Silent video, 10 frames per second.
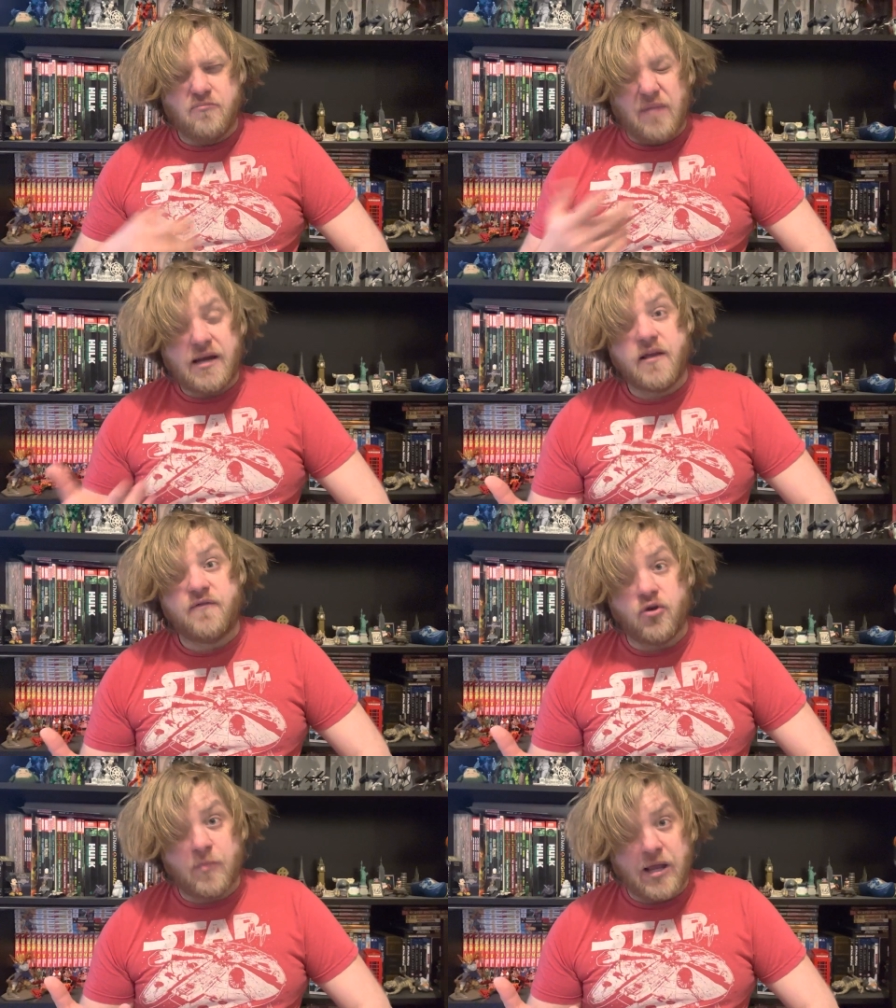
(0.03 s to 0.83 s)
Many
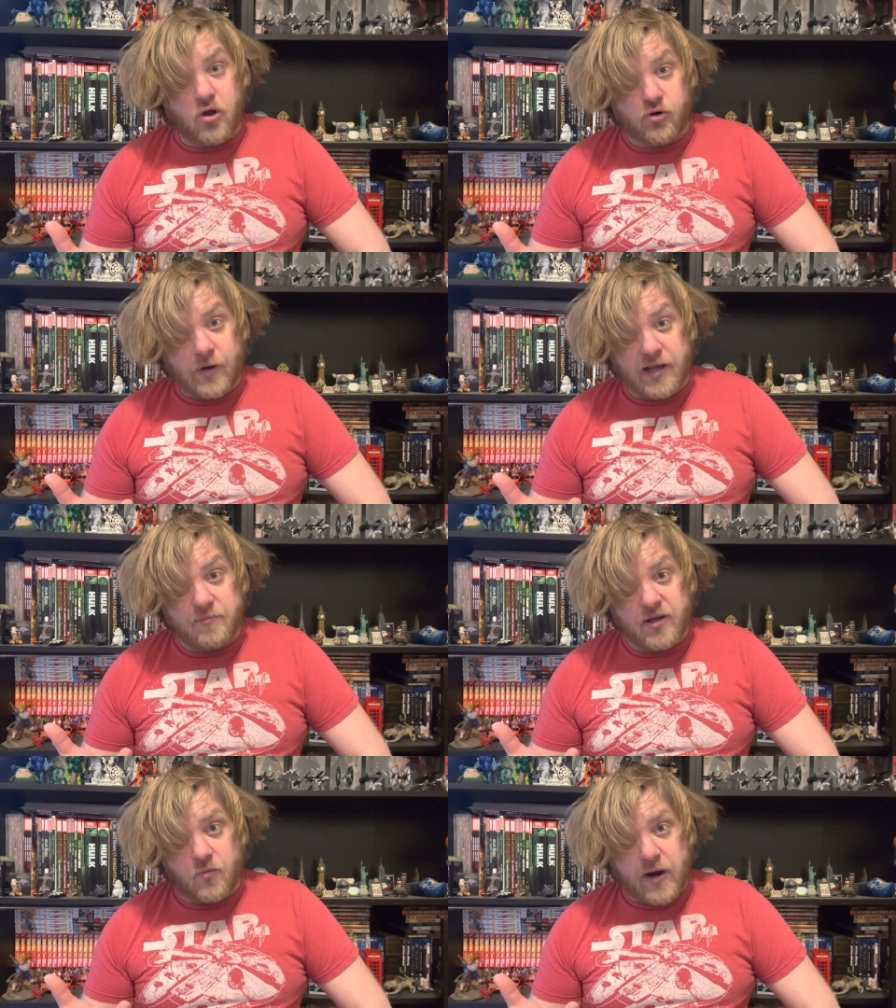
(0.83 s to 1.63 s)
of you may already
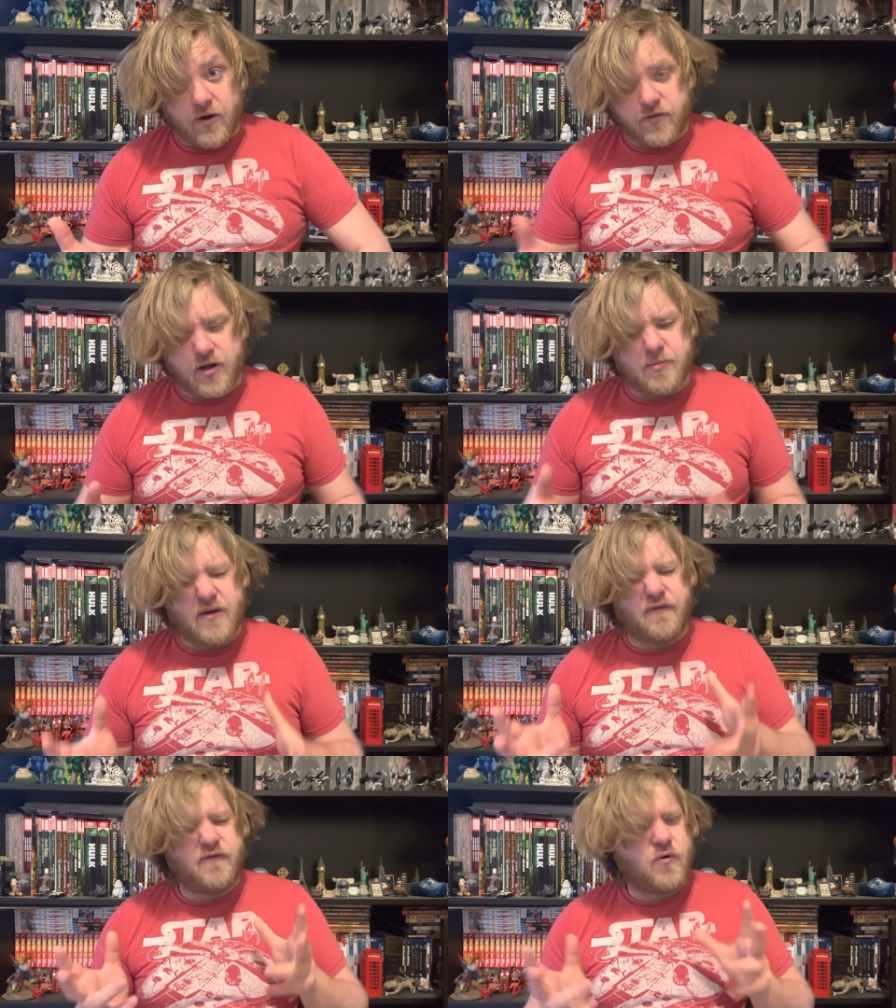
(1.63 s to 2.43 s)
be aware that
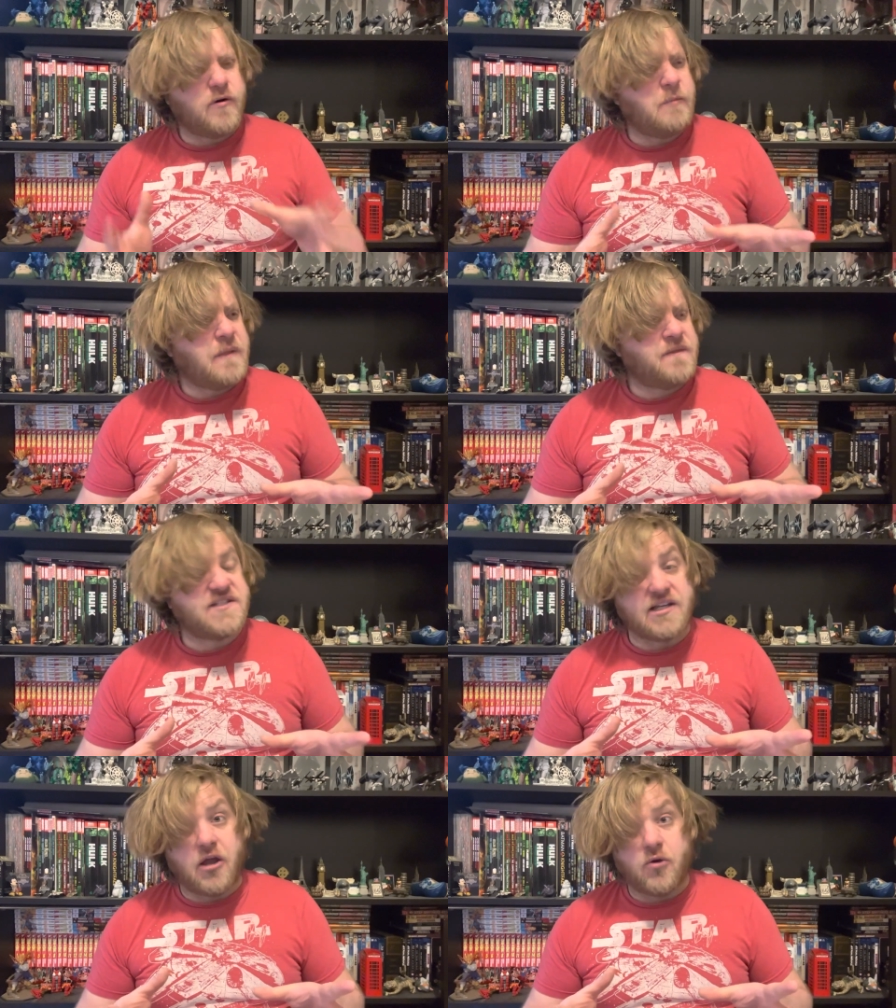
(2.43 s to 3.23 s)
about four
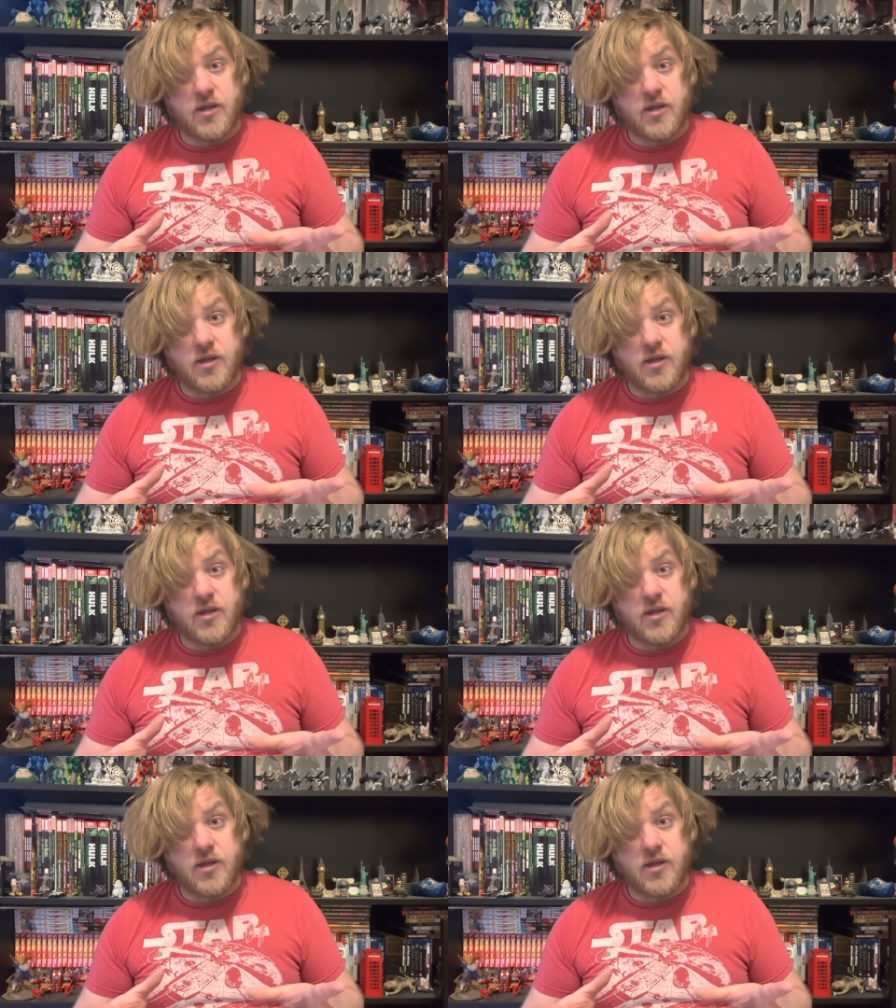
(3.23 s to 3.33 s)
months ago,